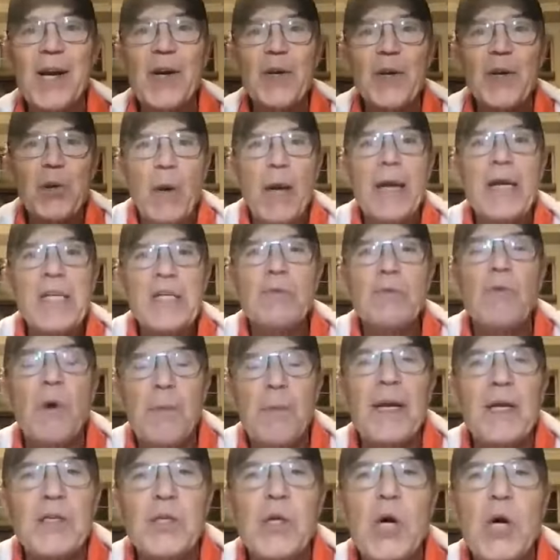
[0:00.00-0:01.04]
Christ will
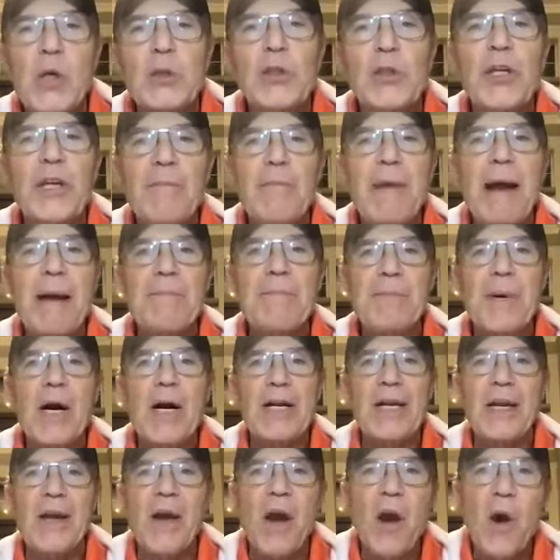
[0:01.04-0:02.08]
be exalted in my
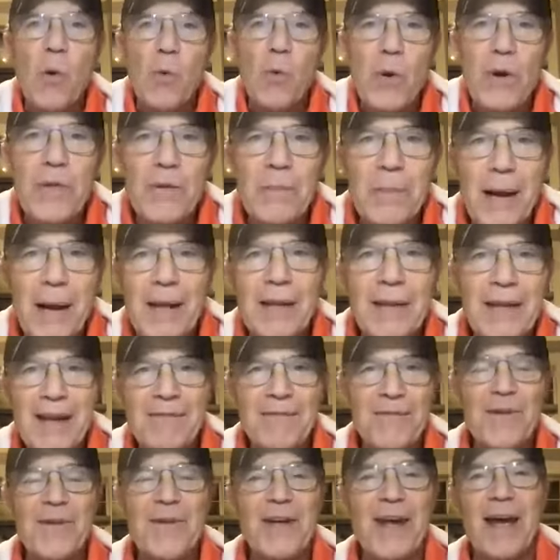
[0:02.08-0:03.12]
body, whether by
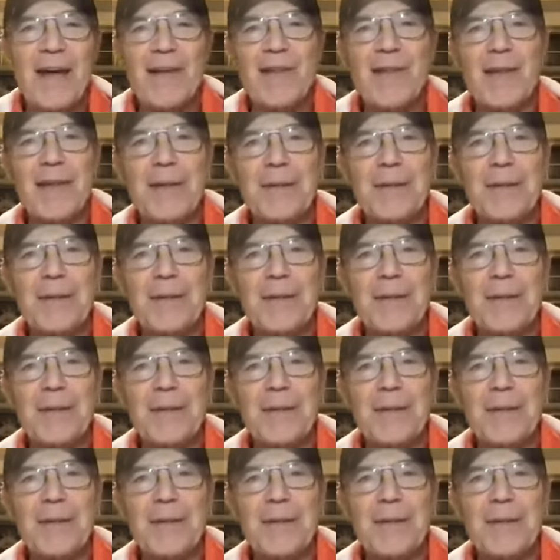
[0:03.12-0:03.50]
life or death."